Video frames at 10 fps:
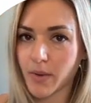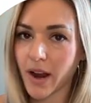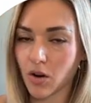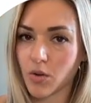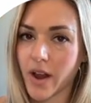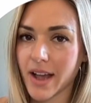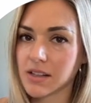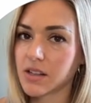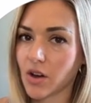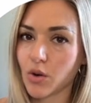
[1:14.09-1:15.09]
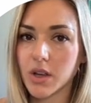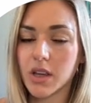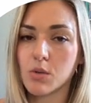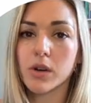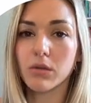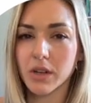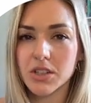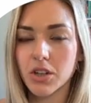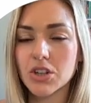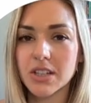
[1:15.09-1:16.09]
my own SEO keyword
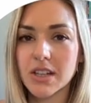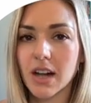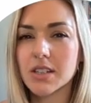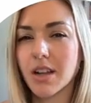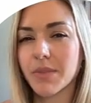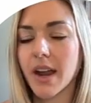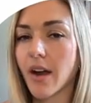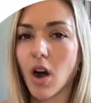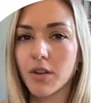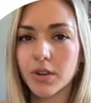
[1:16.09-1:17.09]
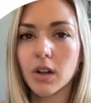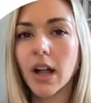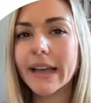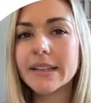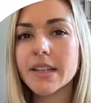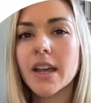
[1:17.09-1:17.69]
research. It's not something I offer clients.